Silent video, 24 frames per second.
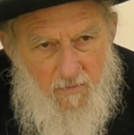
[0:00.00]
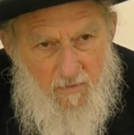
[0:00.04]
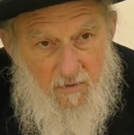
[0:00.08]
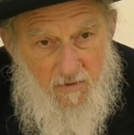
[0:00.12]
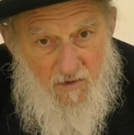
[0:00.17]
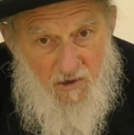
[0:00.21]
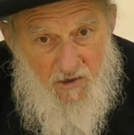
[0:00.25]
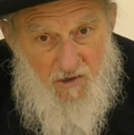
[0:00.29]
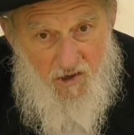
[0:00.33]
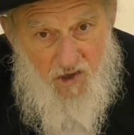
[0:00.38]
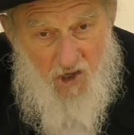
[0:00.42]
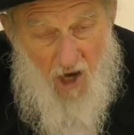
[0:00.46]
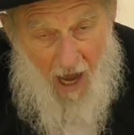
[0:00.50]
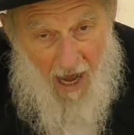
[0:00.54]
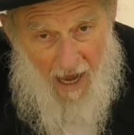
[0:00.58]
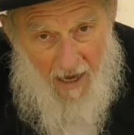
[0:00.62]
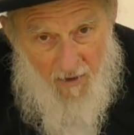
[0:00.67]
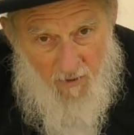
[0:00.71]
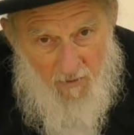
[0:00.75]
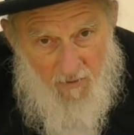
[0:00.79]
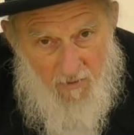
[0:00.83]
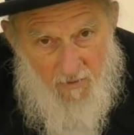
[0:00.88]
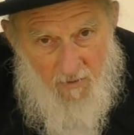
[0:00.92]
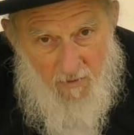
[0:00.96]
He says,
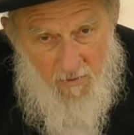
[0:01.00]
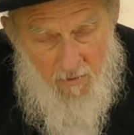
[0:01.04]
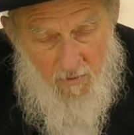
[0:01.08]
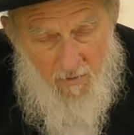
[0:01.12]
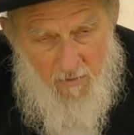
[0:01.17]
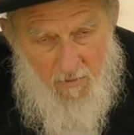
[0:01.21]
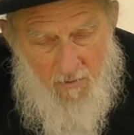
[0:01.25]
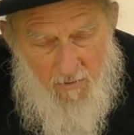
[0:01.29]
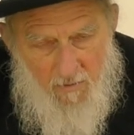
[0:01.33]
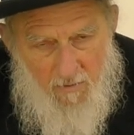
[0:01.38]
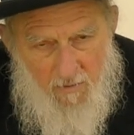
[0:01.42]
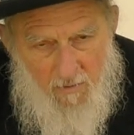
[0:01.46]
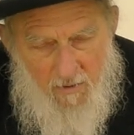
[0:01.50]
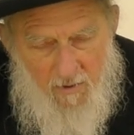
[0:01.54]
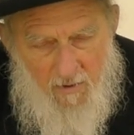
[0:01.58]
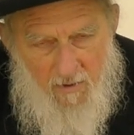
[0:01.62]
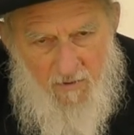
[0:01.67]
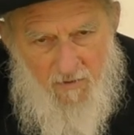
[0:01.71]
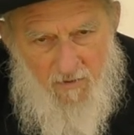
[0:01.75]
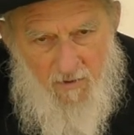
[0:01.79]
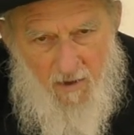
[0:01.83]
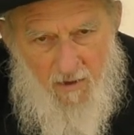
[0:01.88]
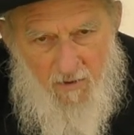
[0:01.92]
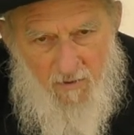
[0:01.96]
"Child," he
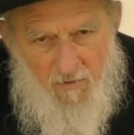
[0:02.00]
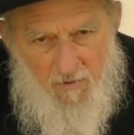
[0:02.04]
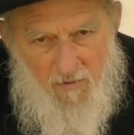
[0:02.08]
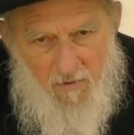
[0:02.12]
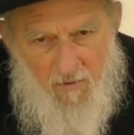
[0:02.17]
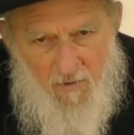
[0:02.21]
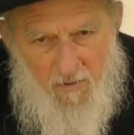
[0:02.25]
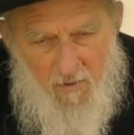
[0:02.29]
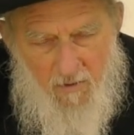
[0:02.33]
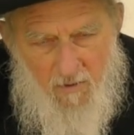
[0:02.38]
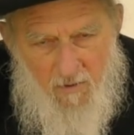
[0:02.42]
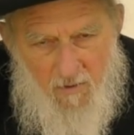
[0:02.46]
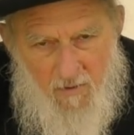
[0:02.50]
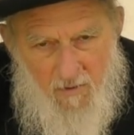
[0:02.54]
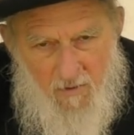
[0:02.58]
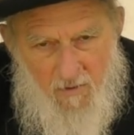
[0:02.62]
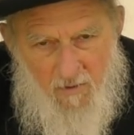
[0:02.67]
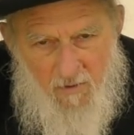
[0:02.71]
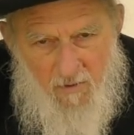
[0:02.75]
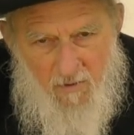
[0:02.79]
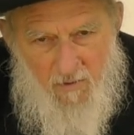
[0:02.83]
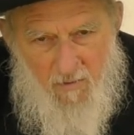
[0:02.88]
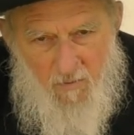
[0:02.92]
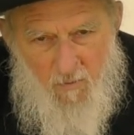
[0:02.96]
says,
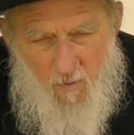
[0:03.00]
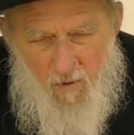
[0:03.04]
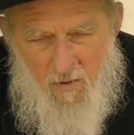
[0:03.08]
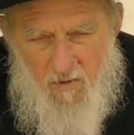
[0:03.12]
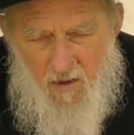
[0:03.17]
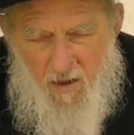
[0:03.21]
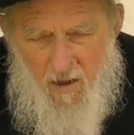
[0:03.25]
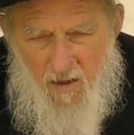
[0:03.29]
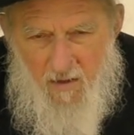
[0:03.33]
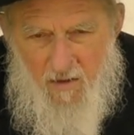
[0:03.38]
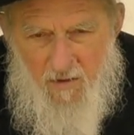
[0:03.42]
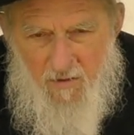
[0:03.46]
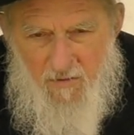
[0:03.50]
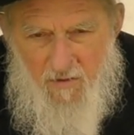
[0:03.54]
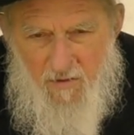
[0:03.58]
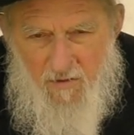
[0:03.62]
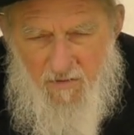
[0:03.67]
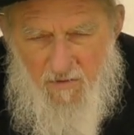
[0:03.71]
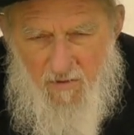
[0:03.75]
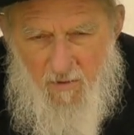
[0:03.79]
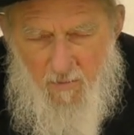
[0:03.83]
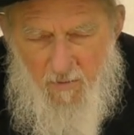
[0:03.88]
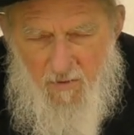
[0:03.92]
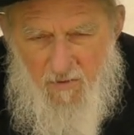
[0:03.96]
"what kind of
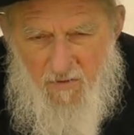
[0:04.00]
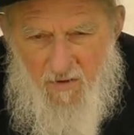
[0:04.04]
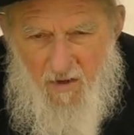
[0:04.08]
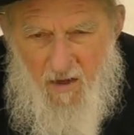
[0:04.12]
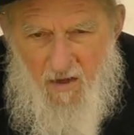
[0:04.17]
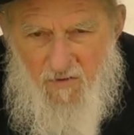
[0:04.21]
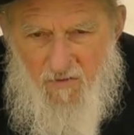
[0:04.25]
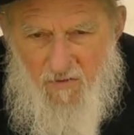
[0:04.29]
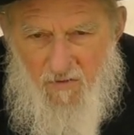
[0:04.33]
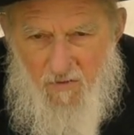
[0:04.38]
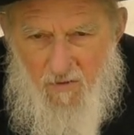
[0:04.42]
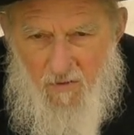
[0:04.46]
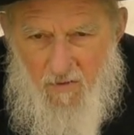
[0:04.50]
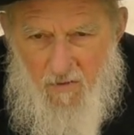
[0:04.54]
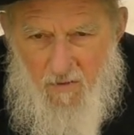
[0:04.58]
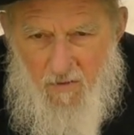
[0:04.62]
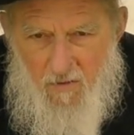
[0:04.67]
system is this?